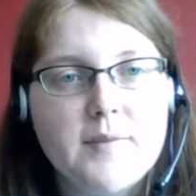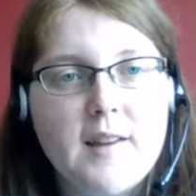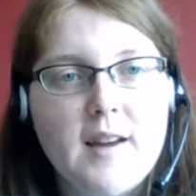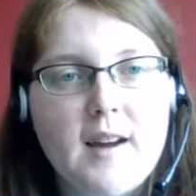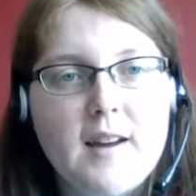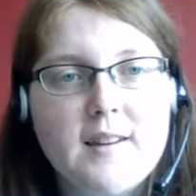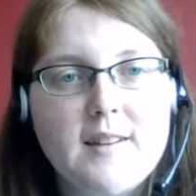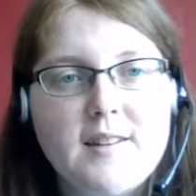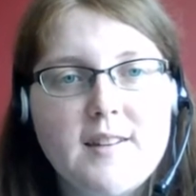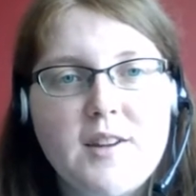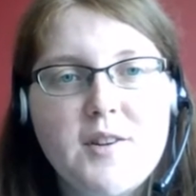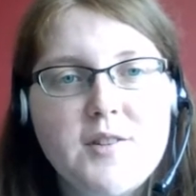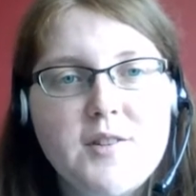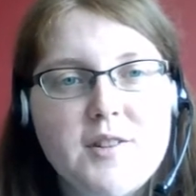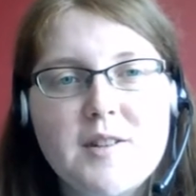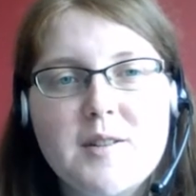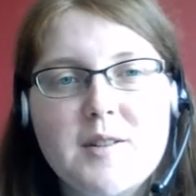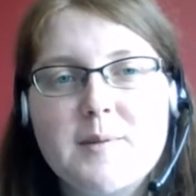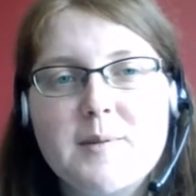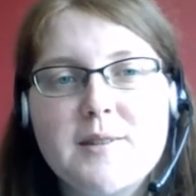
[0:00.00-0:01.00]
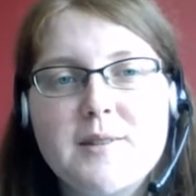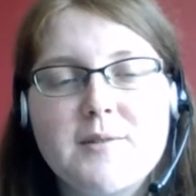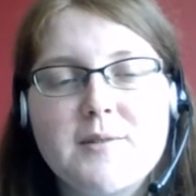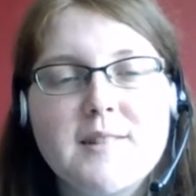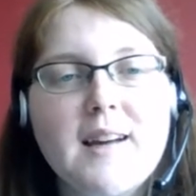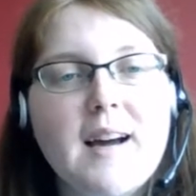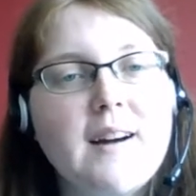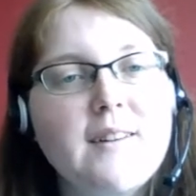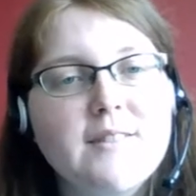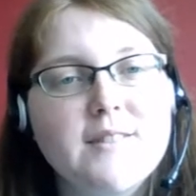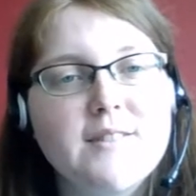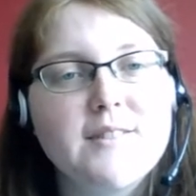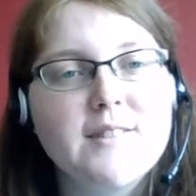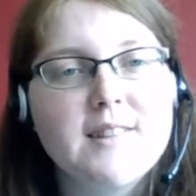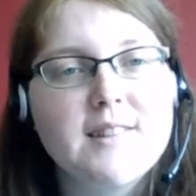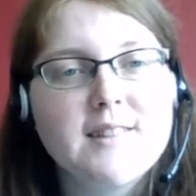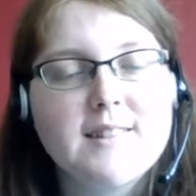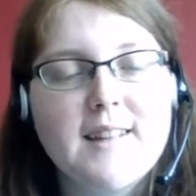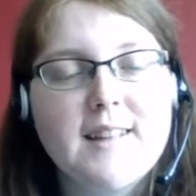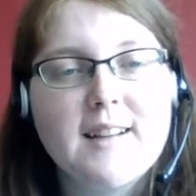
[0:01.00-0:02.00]
And YouTube is renowned for
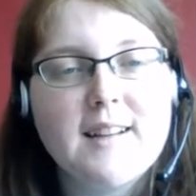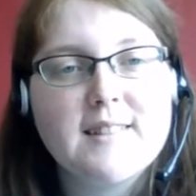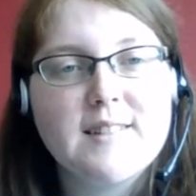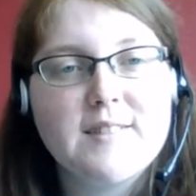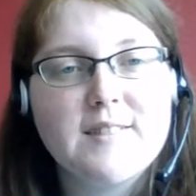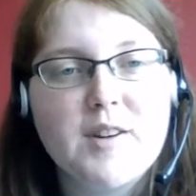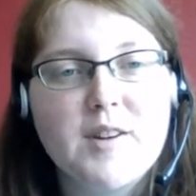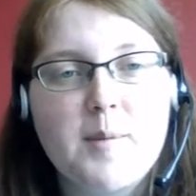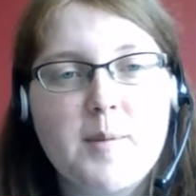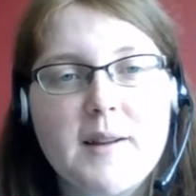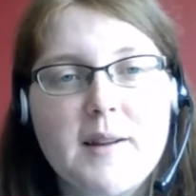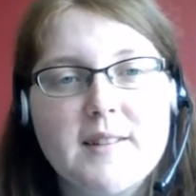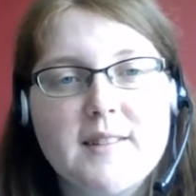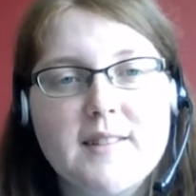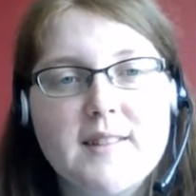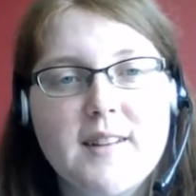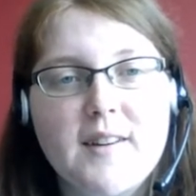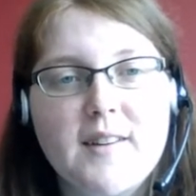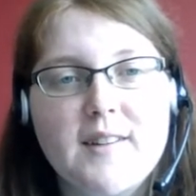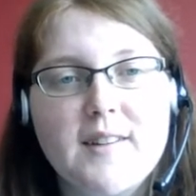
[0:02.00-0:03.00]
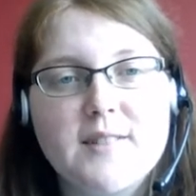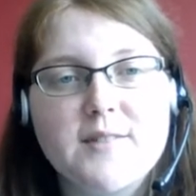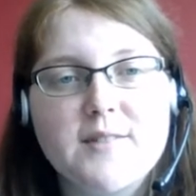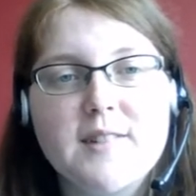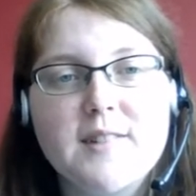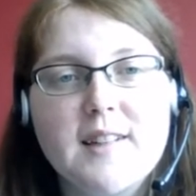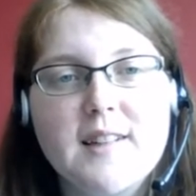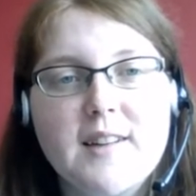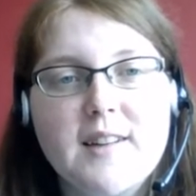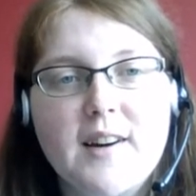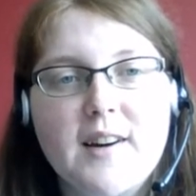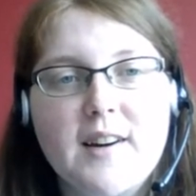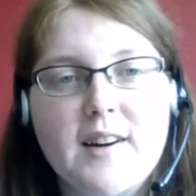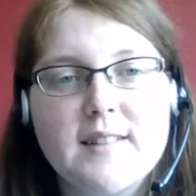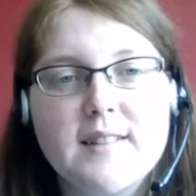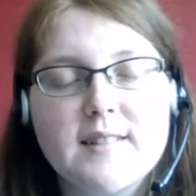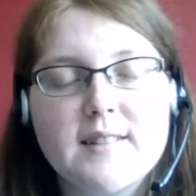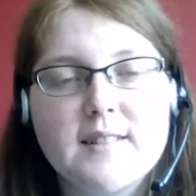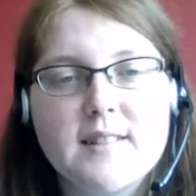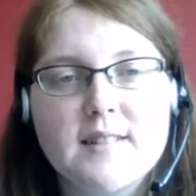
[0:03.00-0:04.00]
its negative comments, so it's really nice
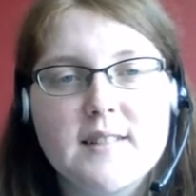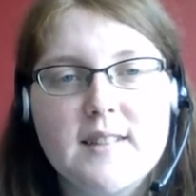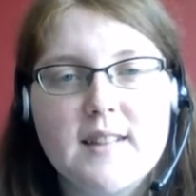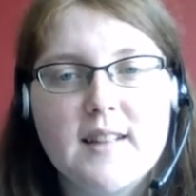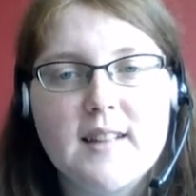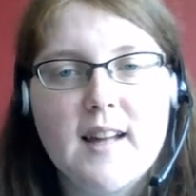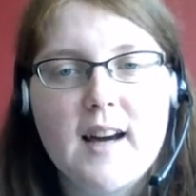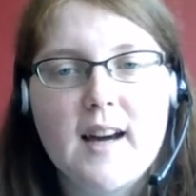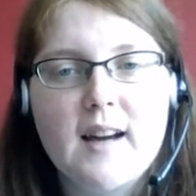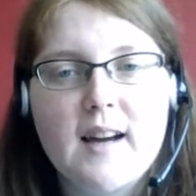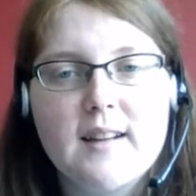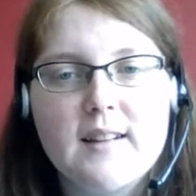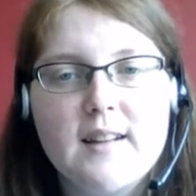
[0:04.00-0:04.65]
to see that.